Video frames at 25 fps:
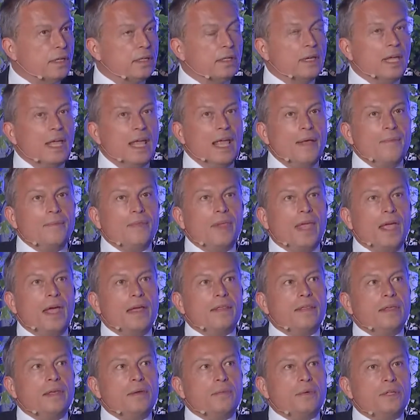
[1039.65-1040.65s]
And
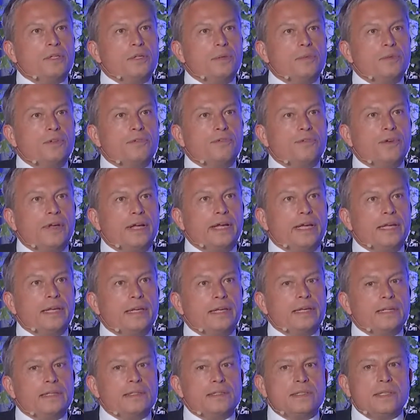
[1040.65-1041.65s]
I think what you will
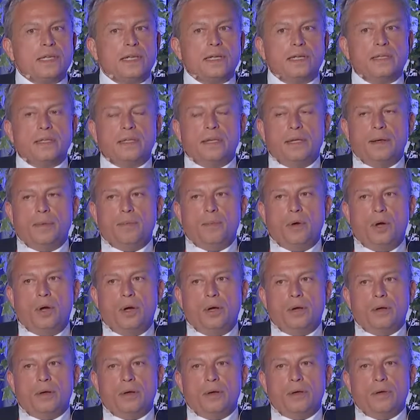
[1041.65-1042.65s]
find is that
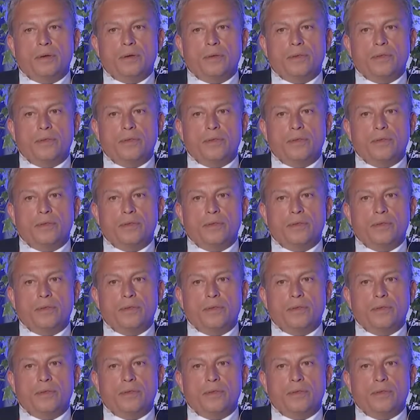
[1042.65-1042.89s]
among